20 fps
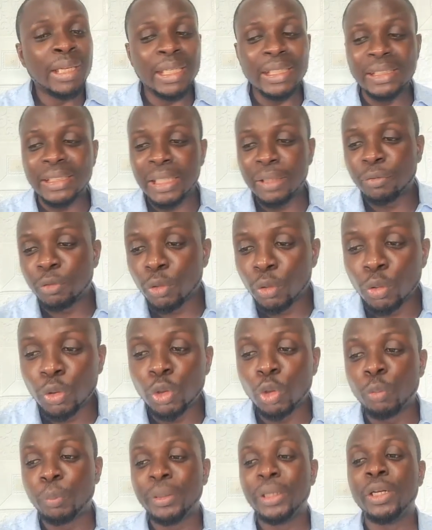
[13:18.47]
It gives
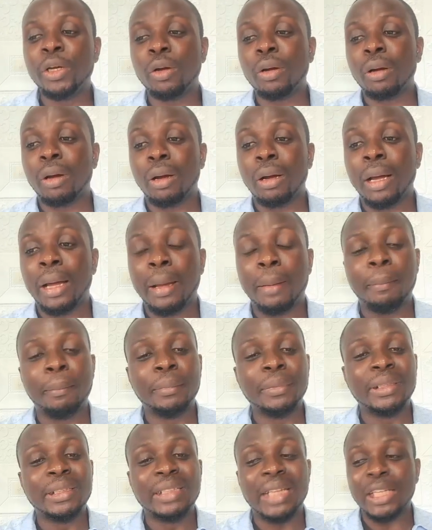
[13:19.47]
you'll be,
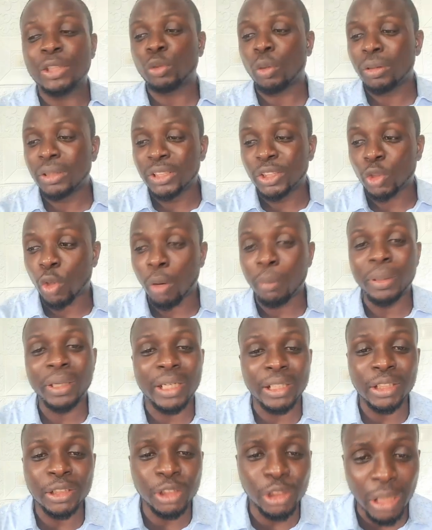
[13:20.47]
the next one is
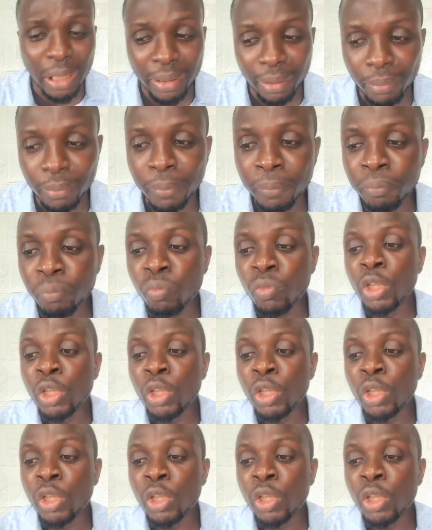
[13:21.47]
communication channel.